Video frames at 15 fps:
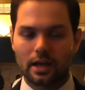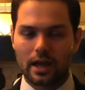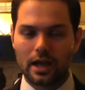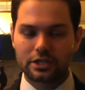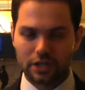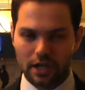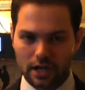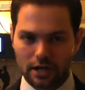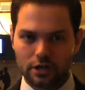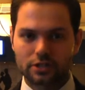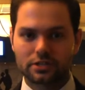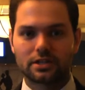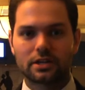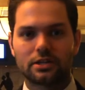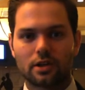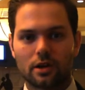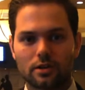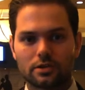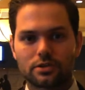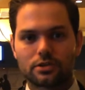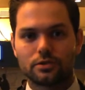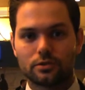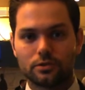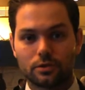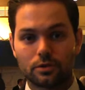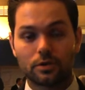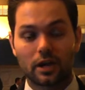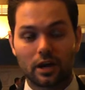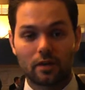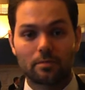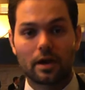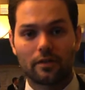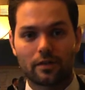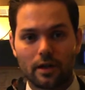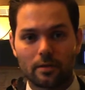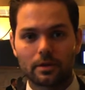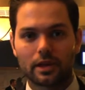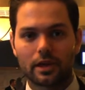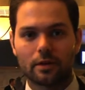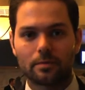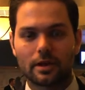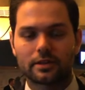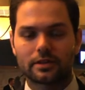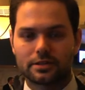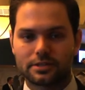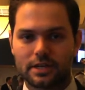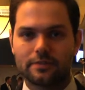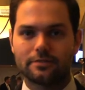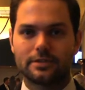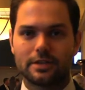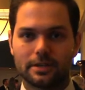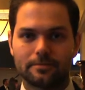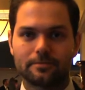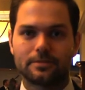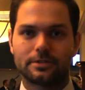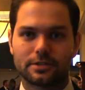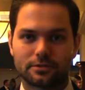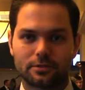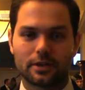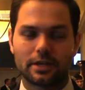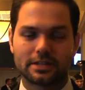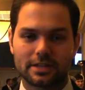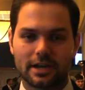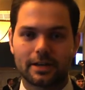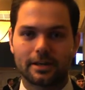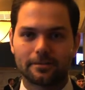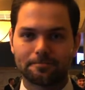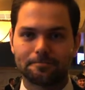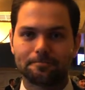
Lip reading: educators and adults who care about them and care about their safety. This is really exciting.